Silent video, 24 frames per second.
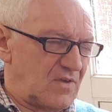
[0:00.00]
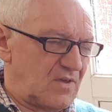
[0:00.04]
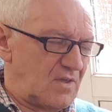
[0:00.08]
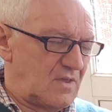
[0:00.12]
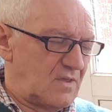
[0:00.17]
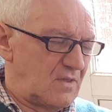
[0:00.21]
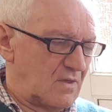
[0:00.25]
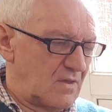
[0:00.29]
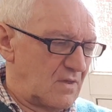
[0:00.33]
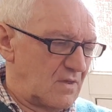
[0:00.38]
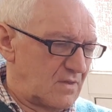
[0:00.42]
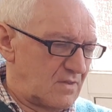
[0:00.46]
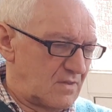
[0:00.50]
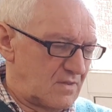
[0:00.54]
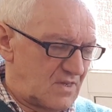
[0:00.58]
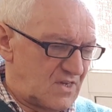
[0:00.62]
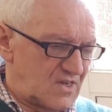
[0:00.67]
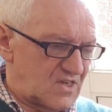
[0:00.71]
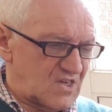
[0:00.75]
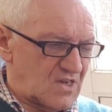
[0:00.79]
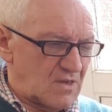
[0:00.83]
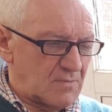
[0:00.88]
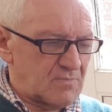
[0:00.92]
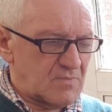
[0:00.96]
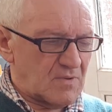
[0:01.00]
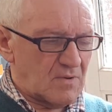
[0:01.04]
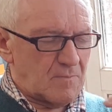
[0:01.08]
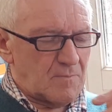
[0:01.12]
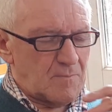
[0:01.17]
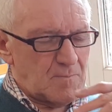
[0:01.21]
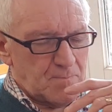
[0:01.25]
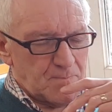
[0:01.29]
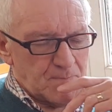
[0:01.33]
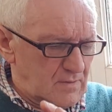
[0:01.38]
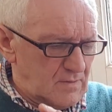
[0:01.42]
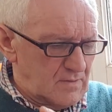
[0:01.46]
the T-Ceptor.
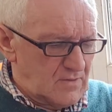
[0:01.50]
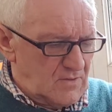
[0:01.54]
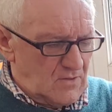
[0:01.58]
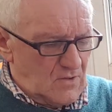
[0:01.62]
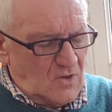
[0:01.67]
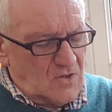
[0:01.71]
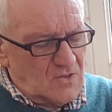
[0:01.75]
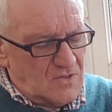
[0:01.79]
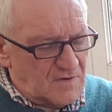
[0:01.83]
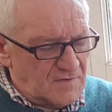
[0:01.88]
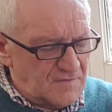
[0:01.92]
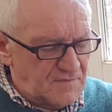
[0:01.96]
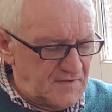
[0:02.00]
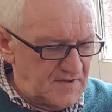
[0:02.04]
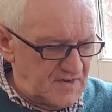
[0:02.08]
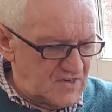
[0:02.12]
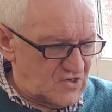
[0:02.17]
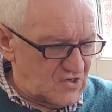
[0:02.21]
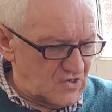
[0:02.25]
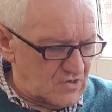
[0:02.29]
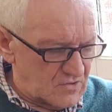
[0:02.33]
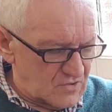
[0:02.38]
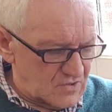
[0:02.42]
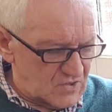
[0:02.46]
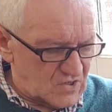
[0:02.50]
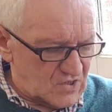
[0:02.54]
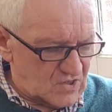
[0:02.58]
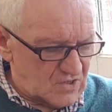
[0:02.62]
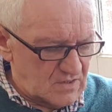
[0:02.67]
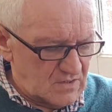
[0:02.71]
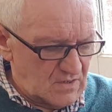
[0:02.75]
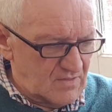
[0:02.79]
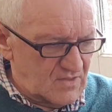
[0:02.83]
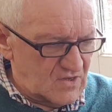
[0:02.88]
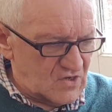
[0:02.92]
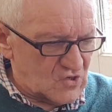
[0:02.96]
The other features
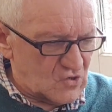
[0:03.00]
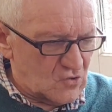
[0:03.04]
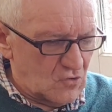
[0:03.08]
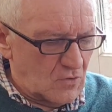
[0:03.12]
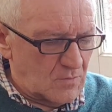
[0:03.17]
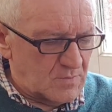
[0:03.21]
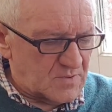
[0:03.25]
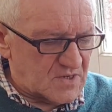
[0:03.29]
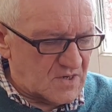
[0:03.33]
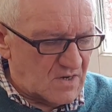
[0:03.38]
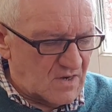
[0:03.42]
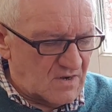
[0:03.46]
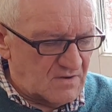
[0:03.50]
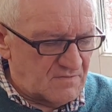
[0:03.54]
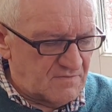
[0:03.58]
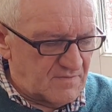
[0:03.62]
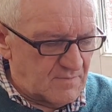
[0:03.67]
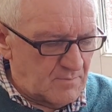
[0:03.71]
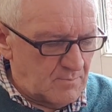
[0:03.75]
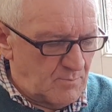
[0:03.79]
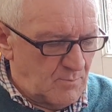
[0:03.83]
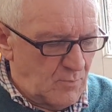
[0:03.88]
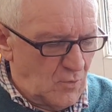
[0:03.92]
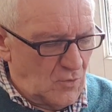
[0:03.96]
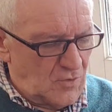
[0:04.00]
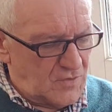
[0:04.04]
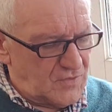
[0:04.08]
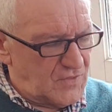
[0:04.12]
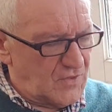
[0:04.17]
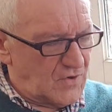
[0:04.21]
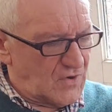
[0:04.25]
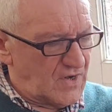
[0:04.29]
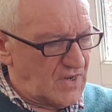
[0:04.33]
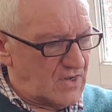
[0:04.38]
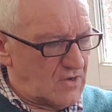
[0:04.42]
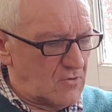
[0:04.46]
the scopes have, both
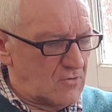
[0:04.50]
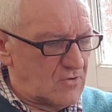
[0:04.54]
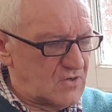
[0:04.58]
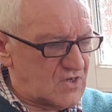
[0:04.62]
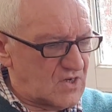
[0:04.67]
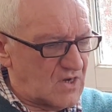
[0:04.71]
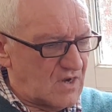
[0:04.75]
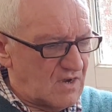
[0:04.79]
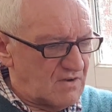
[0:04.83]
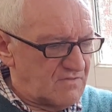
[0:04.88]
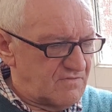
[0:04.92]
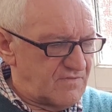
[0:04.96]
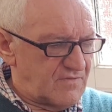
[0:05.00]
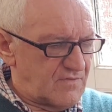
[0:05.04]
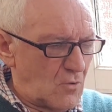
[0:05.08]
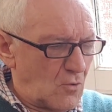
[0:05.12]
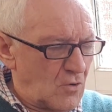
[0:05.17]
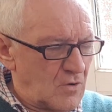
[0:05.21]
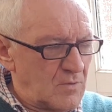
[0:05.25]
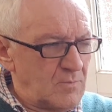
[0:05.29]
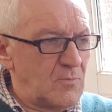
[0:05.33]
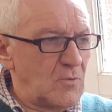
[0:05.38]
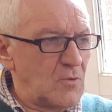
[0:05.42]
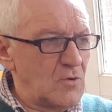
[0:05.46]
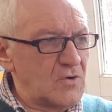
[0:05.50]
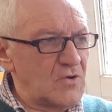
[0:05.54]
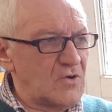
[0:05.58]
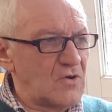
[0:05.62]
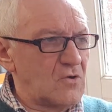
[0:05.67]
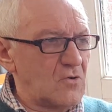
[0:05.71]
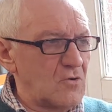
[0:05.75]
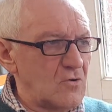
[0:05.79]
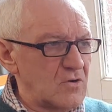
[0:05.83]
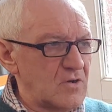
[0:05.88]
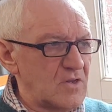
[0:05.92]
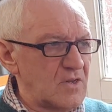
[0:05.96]
the Ricos have onboard
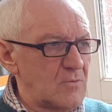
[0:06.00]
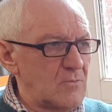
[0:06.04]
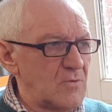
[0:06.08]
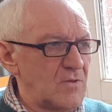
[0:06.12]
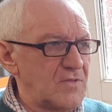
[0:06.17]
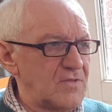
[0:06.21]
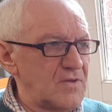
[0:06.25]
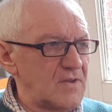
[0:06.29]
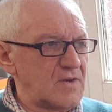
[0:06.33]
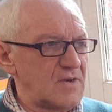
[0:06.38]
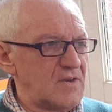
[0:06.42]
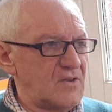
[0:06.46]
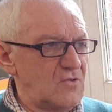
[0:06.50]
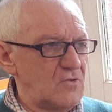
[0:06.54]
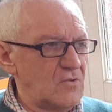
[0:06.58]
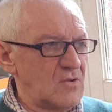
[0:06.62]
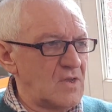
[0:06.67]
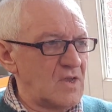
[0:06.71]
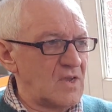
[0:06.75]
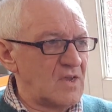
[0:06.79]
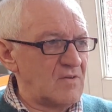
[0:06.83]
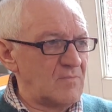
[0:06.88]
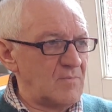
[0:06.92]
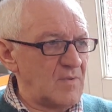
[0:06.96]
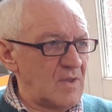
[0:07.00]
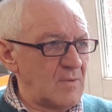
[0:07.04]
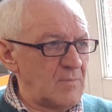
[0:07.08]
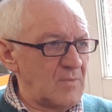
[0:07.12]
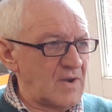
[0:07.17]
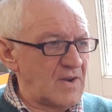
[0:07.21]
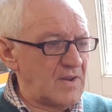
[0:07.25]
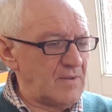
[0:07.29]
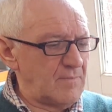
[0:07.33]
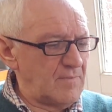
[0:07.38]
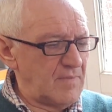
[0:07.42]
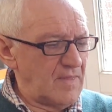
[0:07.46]
recording with 32 gig of
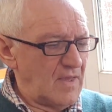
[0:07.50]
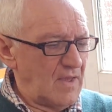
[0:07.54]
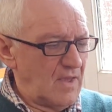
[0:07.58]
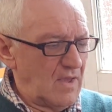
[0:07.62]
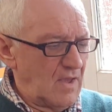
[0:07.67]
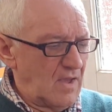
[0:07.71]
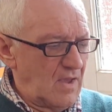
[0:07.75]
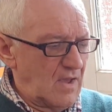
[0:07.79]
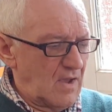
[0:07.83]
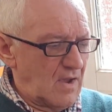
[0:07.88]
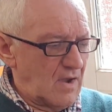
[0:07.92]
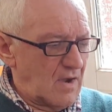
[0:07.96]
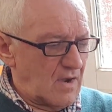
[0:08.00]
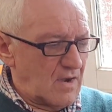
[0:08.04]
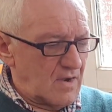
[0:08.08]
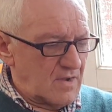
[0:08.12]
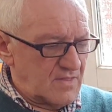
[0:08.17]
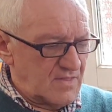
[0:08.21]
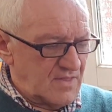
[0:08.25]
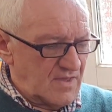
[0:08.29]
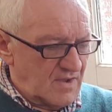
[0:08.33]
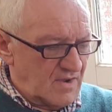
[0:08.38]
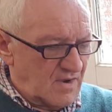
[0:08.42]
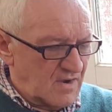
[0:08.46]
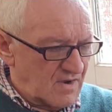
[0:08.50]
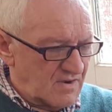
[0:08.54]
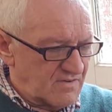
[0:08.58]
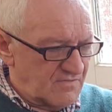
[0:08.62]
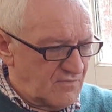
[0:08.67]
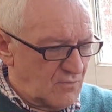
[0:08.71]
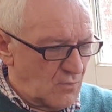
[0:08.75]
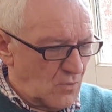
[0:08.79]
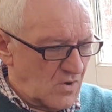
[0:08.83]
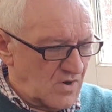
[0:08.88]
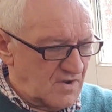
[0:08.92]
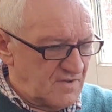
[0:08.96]
memory, and they have
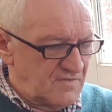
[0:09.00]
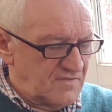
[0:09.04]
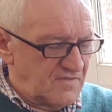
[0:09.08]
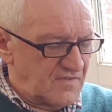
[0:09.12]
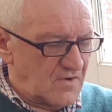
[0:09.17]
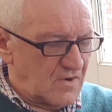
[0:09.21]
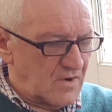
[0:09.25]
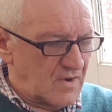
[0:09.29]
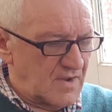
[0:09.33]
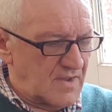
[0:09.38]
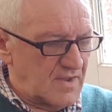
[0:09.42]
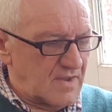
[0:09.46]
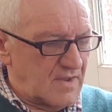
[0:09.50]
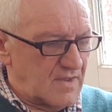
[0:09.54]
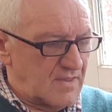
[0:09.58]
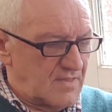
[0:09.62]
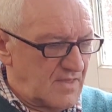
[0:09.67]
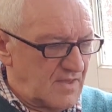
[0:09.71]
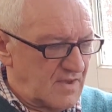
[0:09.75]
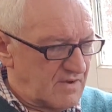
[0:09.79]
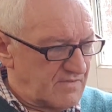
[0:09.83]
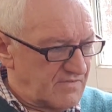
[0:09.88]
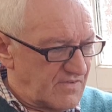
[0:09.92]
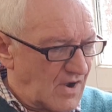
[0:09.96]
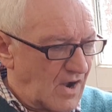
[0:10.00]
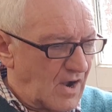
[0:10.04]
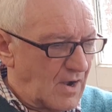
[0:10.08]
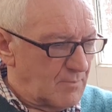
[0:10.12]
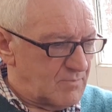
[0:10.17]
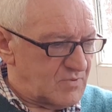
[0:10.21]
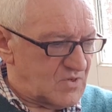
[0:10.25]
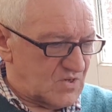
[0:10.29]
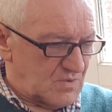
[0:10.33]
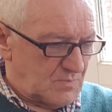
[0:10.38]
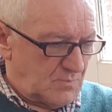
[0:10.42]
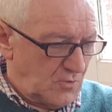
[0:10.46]
Wi-Fi, and they have
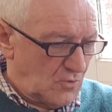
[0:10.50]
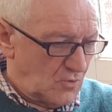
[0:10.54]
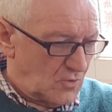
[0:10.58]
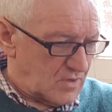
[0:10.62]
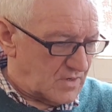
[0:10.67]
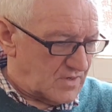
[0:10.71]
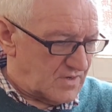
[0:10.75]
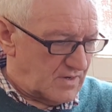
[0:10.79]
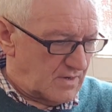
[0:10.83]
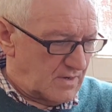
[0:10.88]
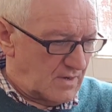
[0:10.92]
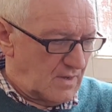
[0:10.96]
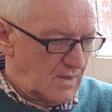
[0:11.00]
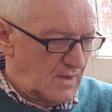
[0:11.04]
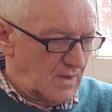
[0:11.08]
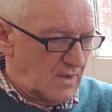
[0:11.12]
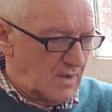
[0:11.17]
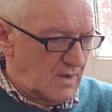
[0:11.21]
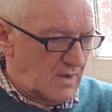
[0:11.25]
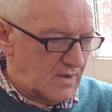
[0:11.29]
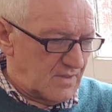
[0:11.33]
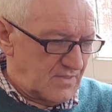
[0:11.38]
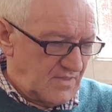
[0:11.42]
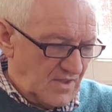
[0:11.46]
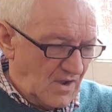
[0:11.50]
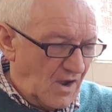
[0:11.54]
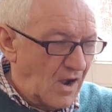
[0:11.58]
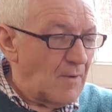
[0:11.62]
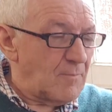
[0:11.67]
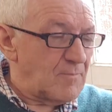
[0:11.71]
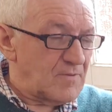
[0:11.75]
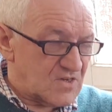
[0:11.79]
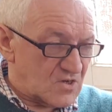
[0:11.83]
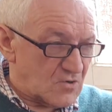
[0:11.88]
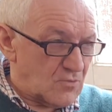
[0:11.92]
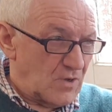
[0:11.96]
app support, and the
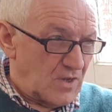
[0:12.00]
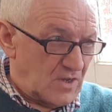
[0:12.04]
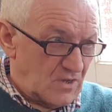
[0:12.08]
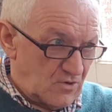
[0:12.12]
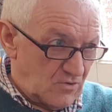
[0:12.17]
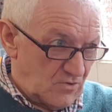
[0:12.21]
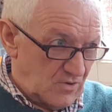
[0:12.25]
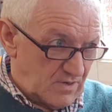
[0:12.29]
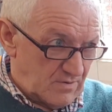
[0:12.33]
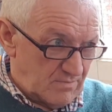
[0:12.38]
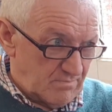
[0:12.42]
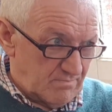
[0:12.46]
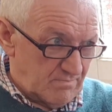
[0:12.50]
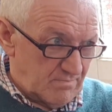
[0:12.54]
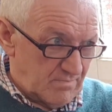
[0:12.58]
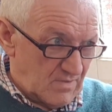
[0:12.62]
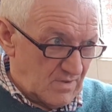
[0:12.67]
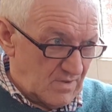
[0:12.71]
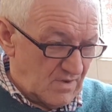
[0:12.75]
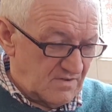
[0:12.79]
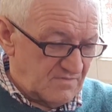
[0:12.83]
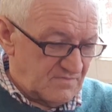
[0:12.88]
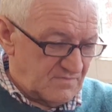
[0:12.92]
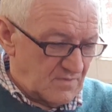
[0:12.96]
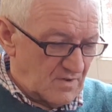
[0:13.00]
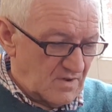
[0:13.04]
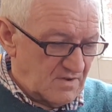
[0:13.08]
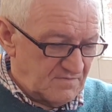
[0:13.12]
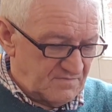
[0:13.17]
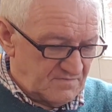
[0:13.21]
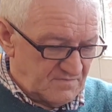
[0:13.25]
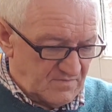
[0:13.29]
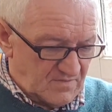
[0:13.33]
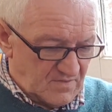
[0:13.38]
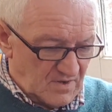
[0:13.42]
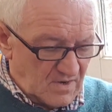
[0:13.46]
app is quite good.
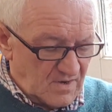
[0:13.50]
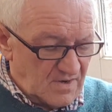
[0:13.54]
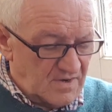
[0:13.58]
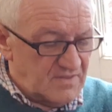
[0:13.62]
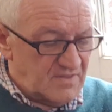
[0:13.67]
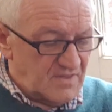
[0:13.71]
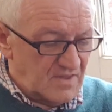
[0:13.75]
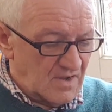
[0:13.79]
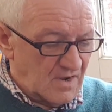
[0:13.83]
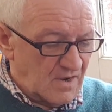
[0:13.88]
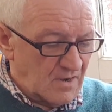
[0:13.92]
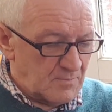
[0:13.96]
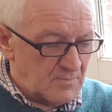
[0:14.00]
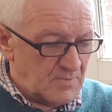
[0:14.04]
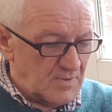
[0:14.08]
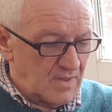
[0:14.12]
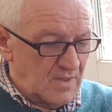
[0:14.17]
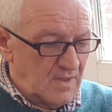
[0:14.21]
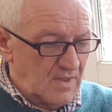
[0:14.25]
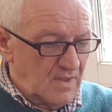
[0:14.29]
I've tried the app.